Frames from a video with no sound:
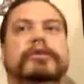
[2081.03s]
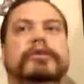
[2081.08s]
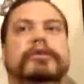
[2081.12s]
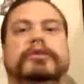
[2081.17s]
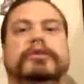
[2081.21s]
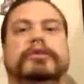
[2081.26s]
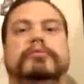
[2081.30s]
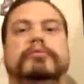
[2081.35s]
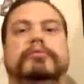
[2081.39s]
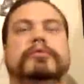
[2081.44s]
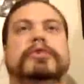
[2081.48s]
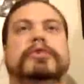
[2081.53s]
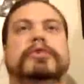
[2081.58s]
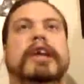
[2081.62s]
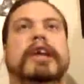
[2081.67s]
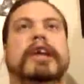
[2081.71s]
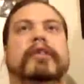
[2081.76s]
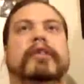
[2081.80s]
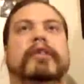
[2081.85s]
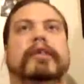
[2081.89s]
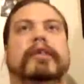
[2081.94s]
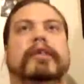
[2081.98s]
just
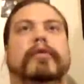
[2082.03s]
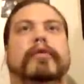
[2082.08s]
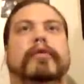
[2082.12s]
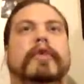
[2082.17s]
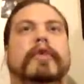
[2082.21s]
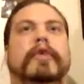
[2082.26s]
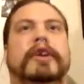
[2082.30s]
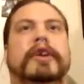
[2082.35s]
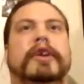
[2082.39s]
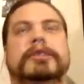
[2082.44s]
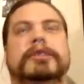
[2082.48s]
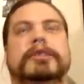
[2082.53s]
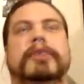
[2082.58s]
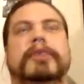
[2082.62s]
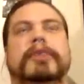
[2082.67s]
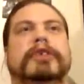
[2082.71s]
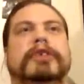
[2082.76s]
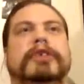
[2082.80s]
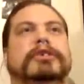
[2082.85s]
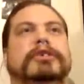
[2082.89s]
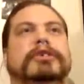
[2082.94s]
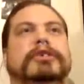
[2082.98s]
said everything for the
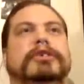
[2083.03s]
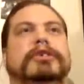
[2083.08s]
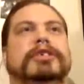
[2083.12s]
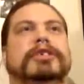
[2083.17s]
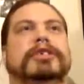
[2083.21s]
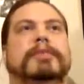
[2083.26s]
expressions,